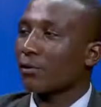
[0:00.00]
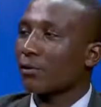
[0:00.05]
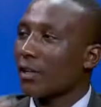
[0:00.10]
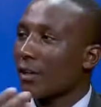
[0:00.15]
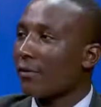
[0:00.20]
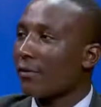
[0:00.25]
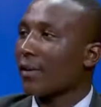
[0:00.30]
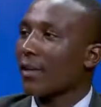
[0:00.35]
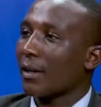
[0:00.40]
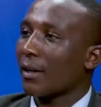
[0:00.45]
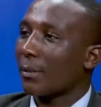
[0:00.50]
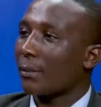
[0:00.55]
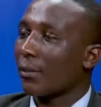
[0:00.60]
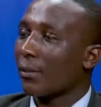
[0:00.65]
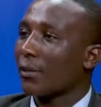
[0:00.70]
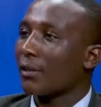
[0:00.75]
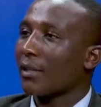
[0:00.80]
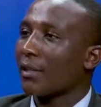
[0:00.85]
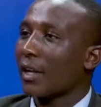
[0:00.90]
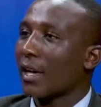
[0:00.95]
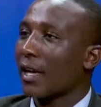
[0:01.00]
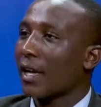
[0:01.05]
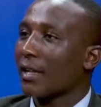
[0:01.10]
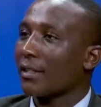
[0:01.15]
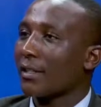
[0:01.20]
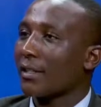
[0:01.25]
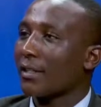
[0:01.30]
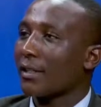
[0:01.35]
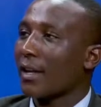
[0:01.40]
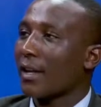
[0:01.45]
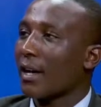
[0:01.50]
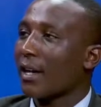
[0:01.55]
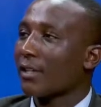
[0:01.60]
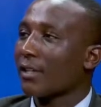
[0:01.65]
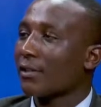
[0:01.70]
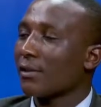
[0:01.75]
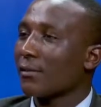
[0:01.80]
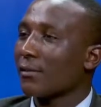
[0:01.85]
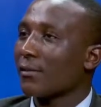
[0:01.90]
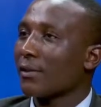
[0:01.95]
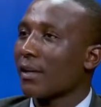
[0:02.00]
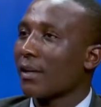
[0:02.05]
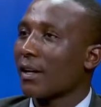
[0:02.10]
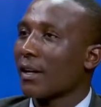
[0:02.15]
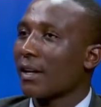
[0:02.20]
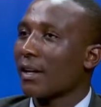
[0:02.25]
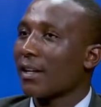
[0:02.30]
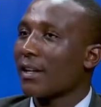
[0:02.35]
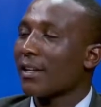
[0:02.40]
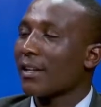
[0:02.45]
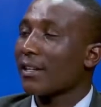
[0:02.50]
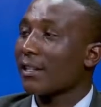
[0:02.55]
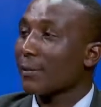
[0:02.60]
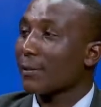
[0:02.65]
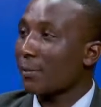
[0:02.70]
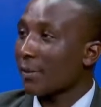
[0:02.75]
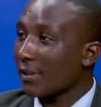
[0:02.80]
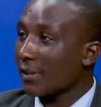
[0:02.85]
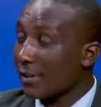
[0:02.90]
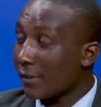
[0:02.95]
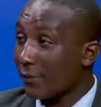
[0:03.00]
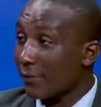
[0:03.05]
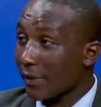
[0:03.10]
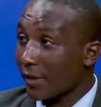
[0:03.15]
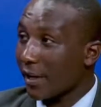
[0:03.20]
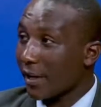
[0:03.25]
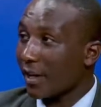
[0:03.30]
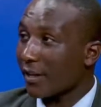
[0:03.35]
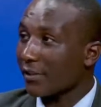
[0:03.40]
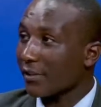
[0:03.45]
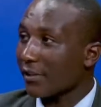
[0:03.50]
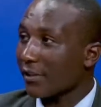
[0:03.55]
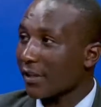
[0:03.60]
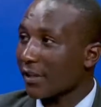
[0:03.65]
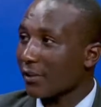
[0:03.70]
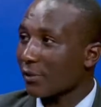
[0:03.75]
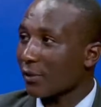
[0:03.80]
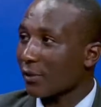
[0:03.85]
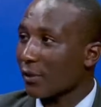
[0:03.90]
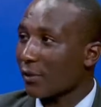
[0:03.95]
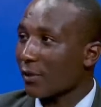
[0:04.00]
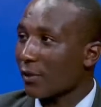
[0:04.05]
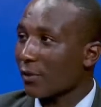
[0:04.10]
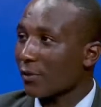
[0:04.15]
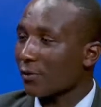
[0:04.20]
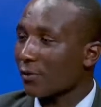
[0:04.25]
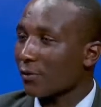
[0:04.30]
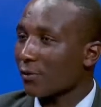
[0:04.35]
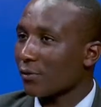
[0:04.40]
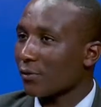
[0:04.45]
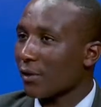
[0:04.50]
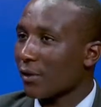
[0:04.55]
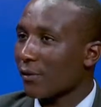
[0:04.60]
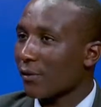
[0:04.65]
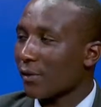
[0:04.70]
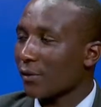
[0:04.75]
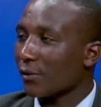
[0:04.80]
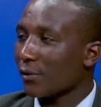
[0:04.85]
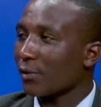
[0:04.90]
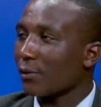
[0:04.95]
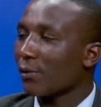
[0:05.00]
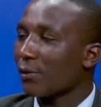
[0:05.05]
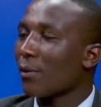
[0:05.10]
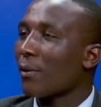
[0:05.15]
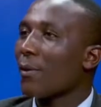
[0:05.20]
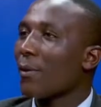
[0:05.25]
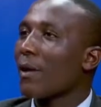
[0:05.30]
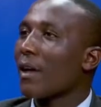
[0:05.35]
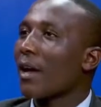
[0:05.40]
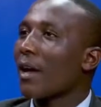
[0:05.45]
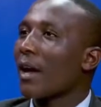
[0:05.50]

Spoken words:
to travel abroad lies at the hands of the specific country that you're going to travel to,